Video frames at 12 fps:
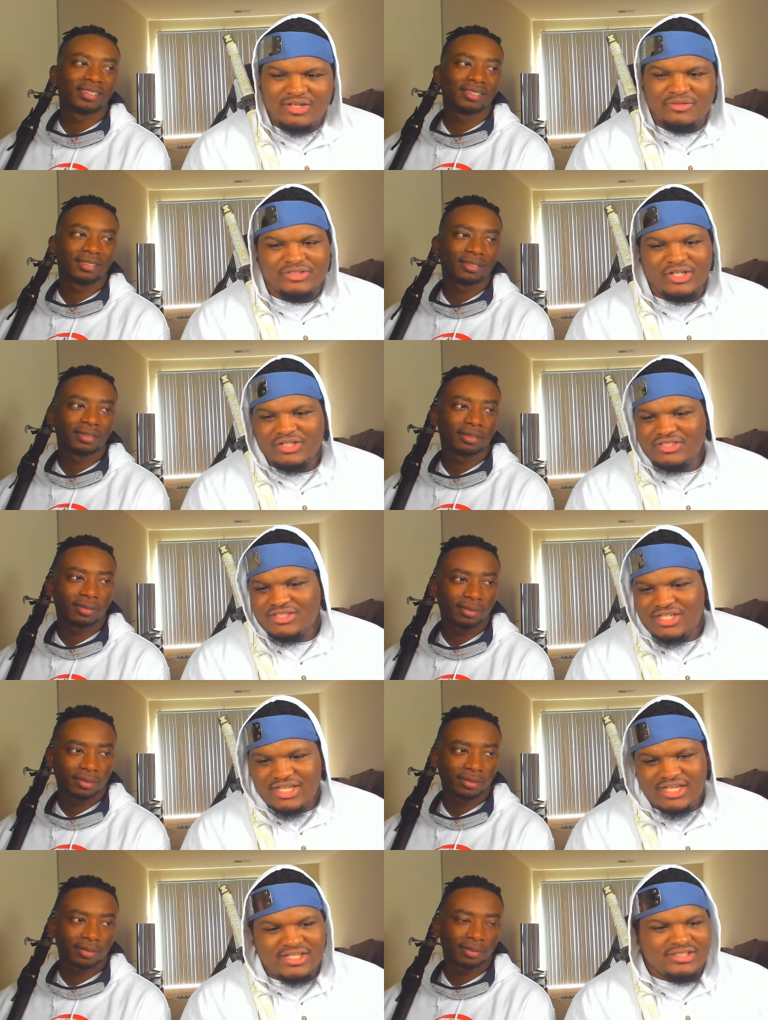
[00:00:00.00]
Speaker 1: Saw these
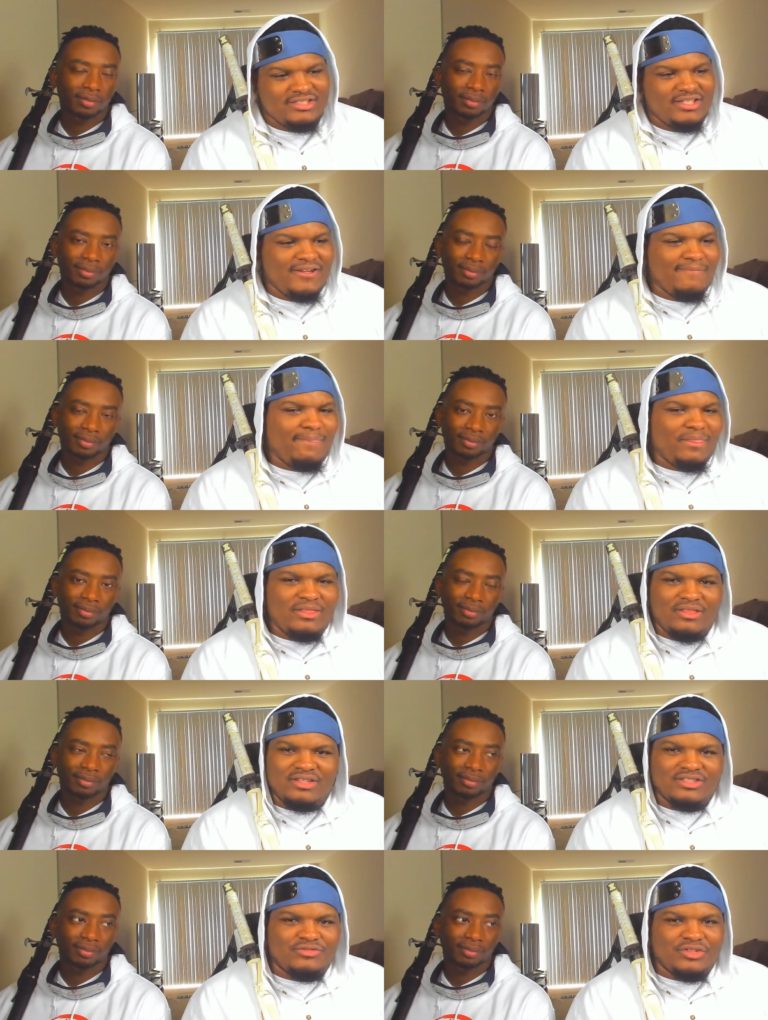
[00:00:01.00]
kids. Then
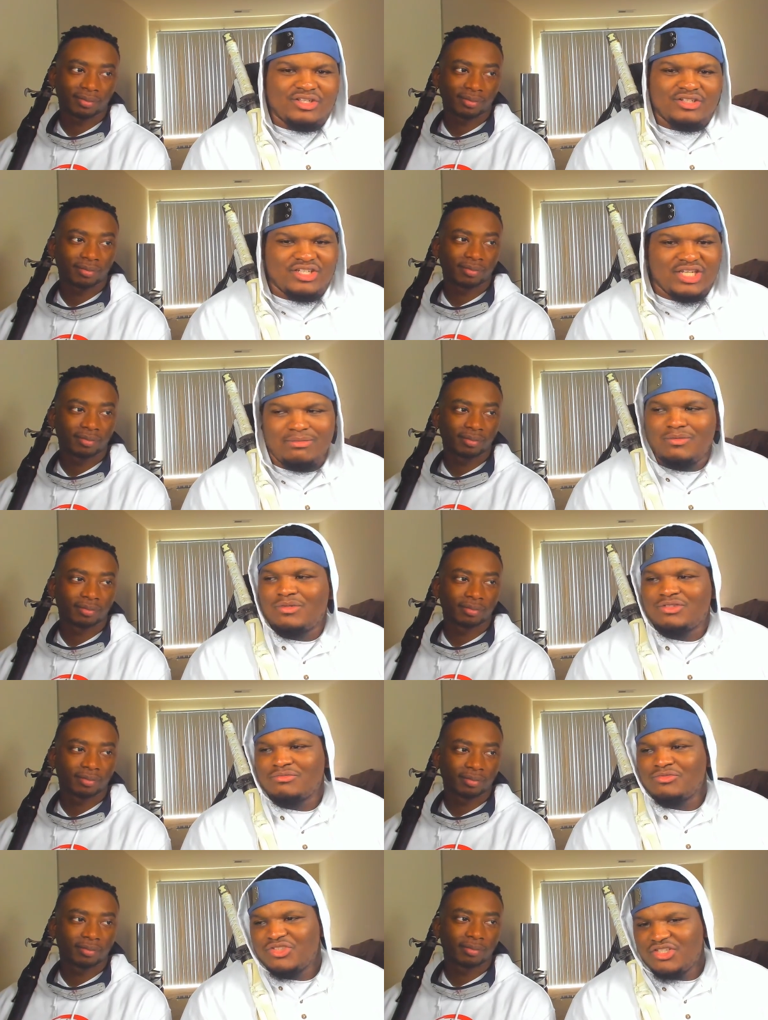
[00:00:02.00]
this freaking demon with
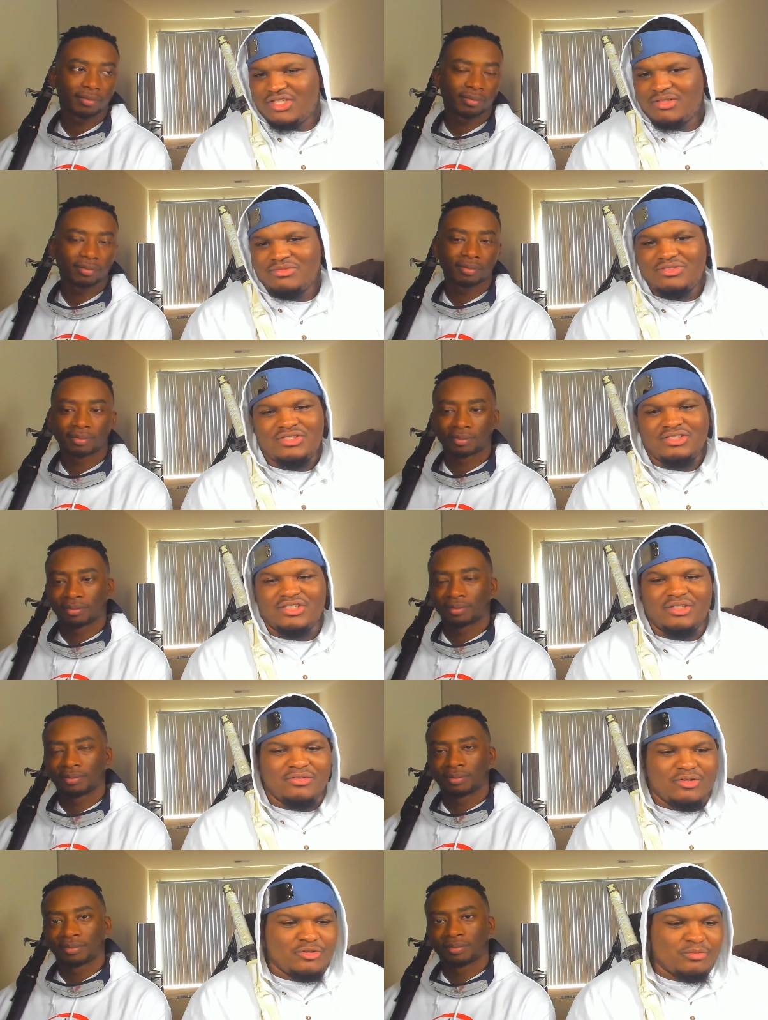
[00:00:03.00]
some drums took their
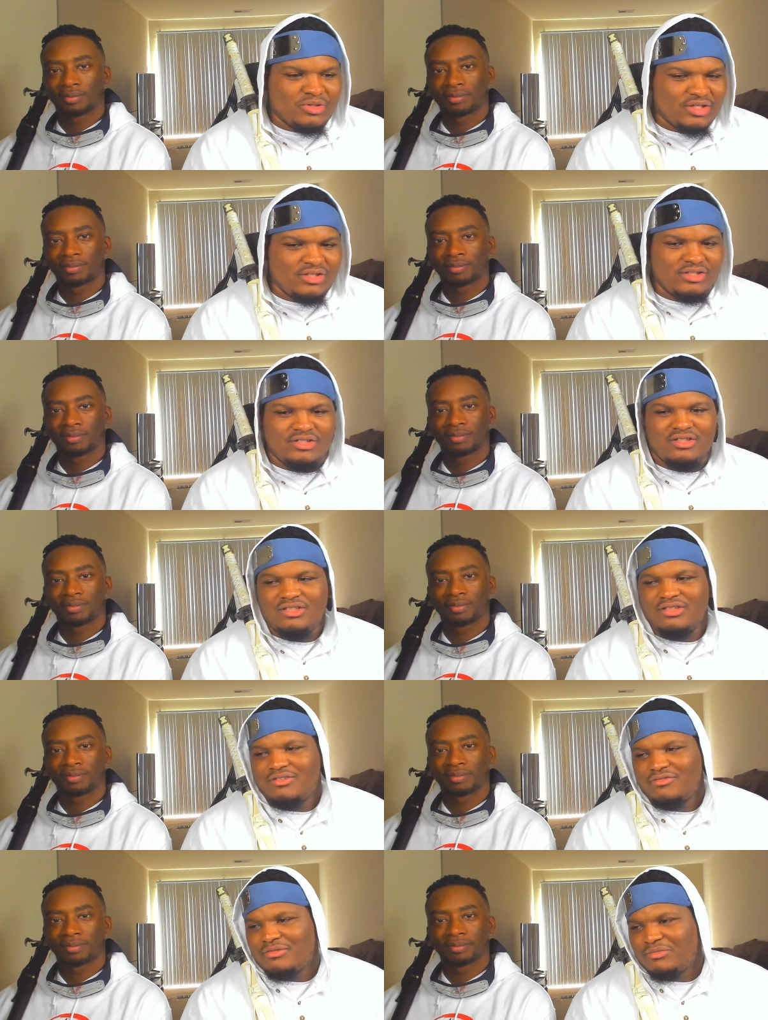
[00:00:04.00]
older brother.
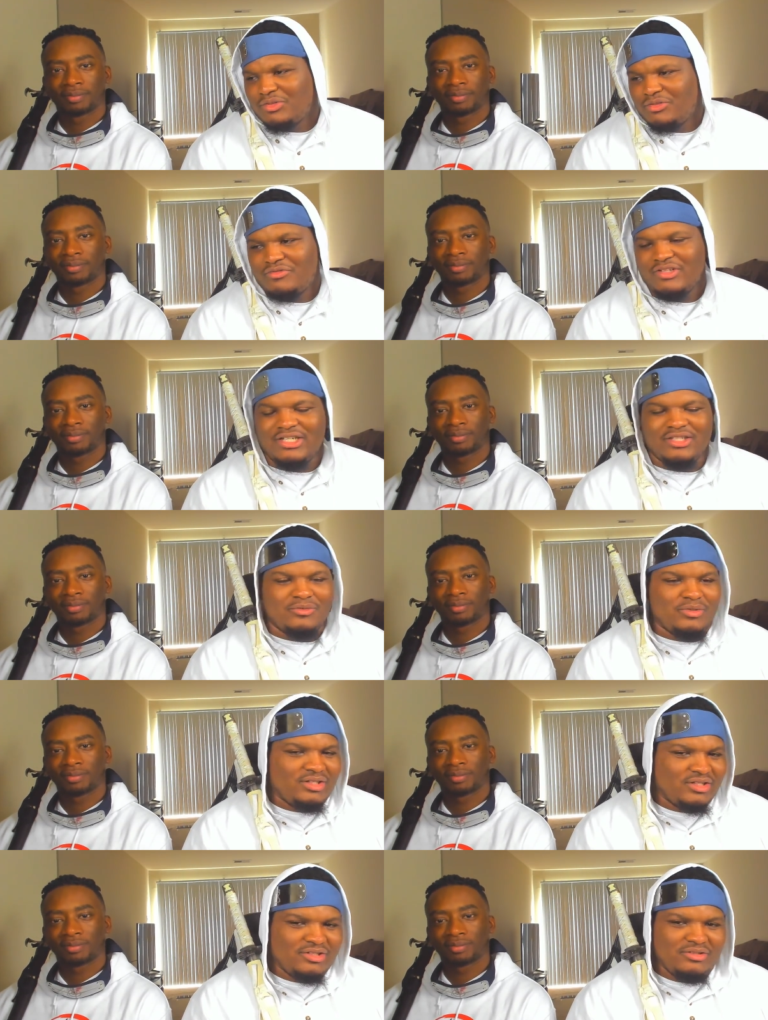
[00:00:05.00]
Some dude fell out the
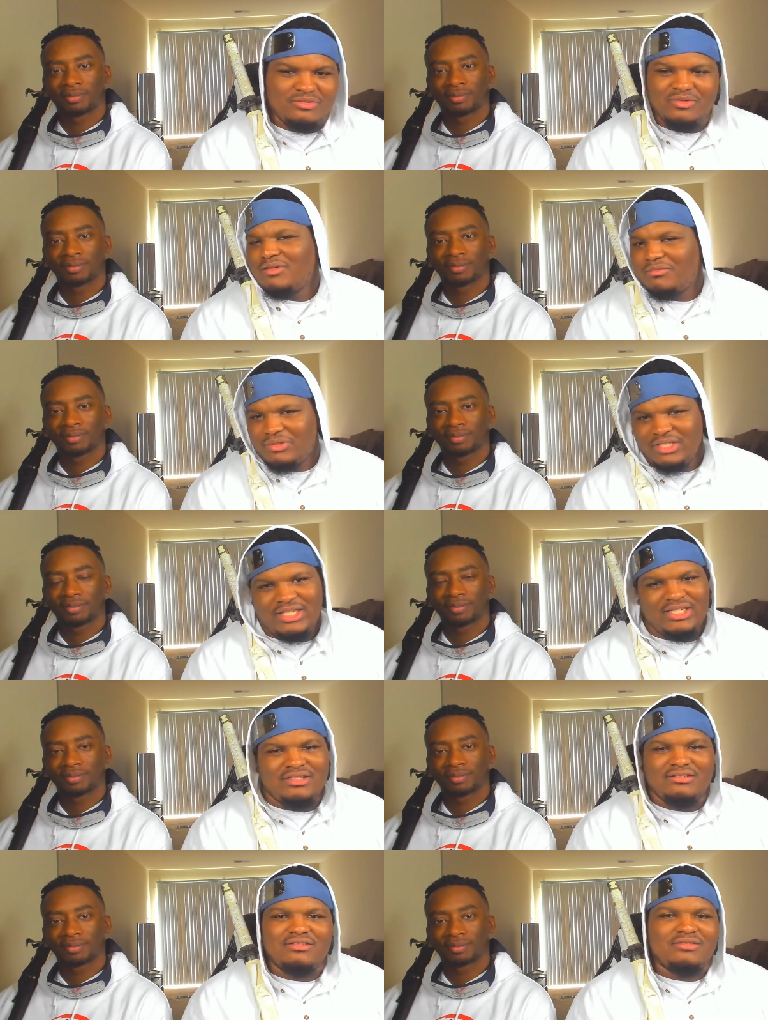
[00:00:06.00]
window,
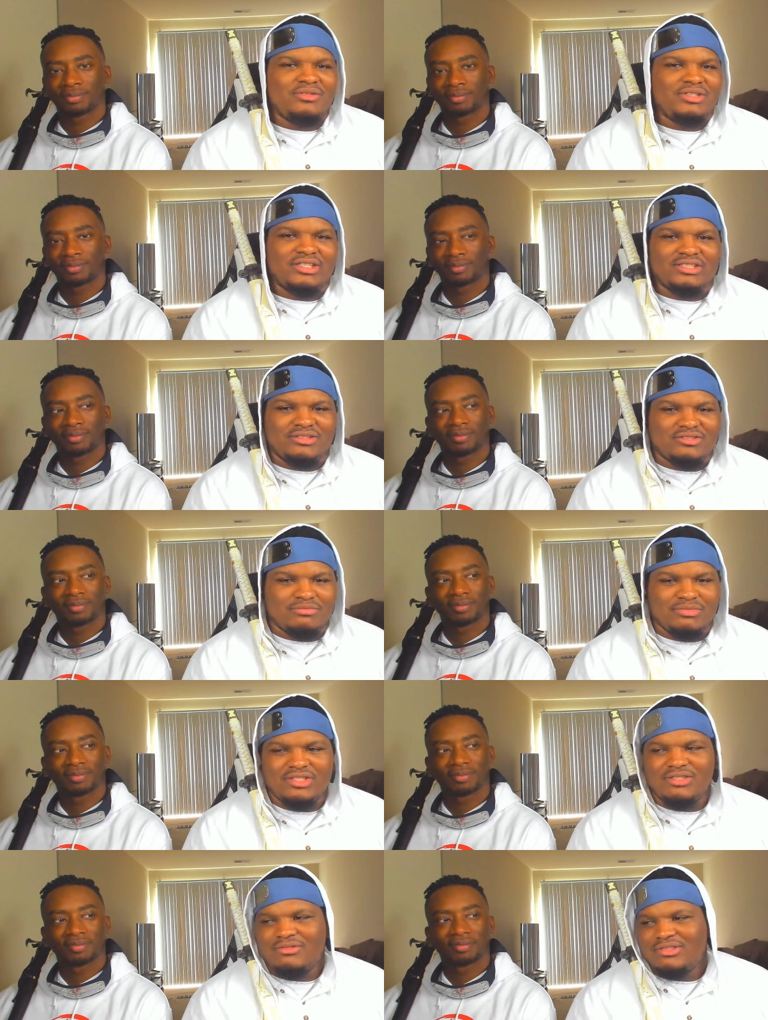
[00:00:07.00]
bleeding. We thought that was the
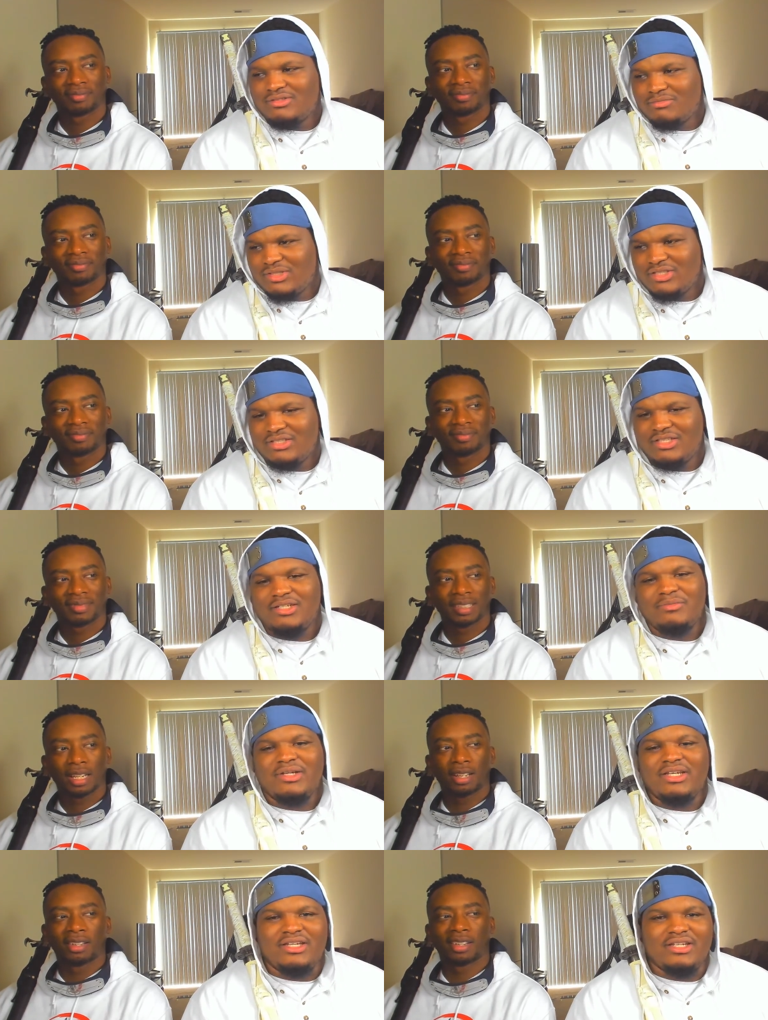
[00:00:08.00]
brother, wasn't the brother.
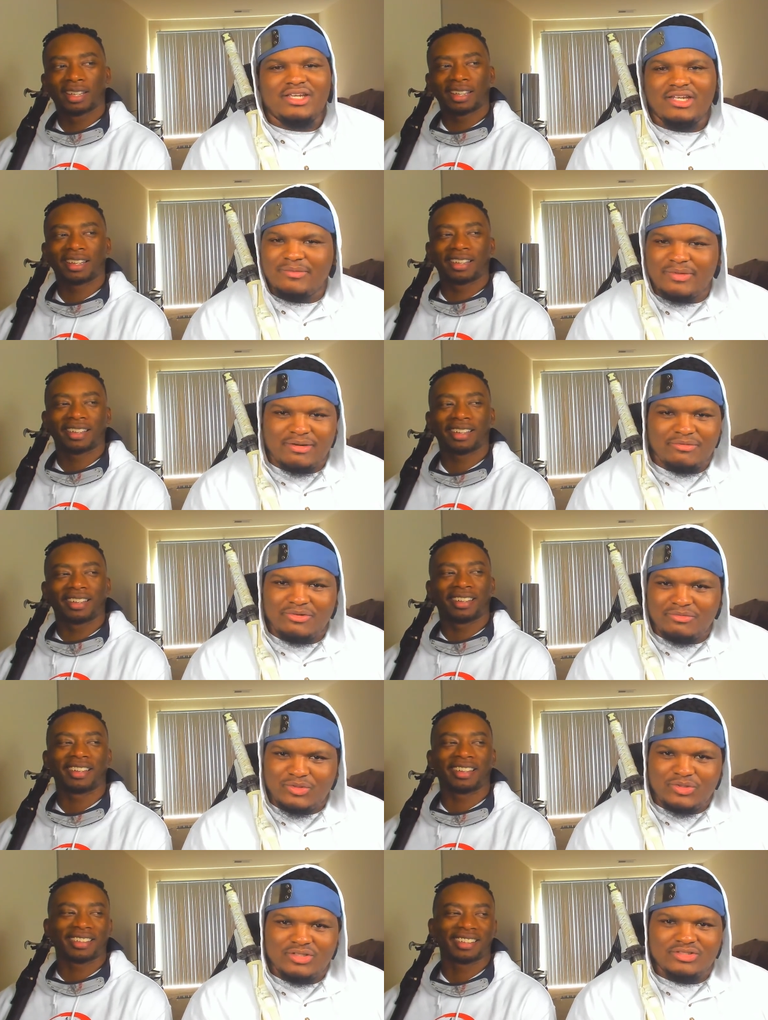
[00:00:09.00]
Everybody didn't care about him no
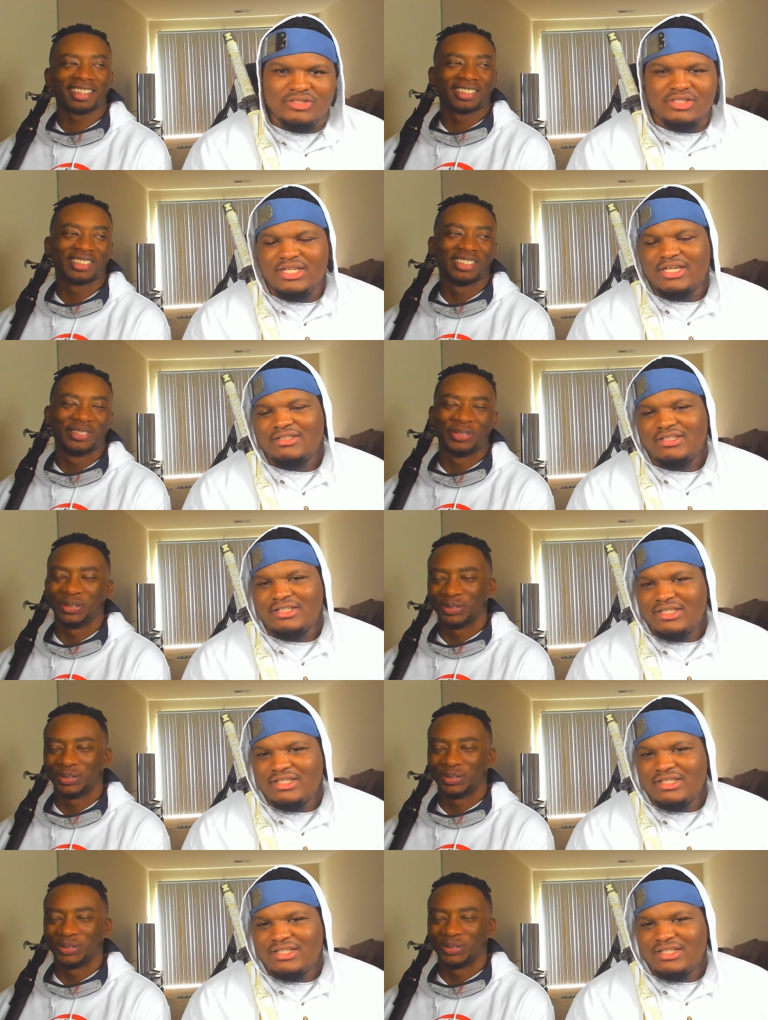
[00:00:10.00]
more, so he out there